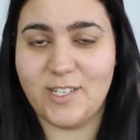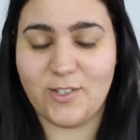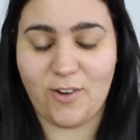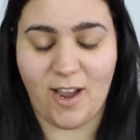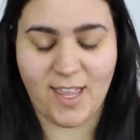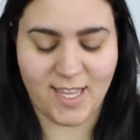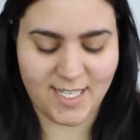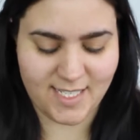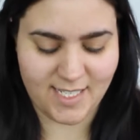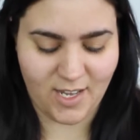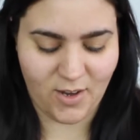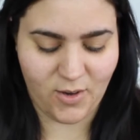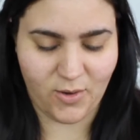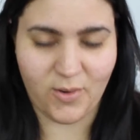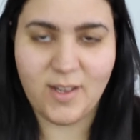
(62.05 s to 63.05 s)
to try this
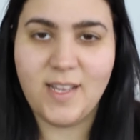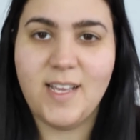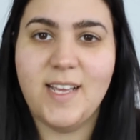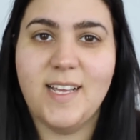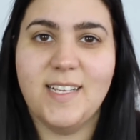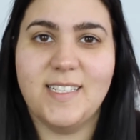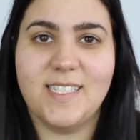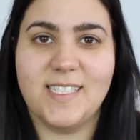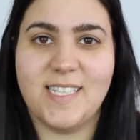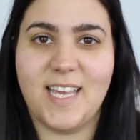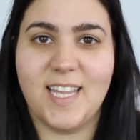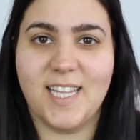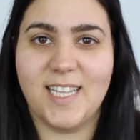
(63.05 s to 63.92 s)
out, to say the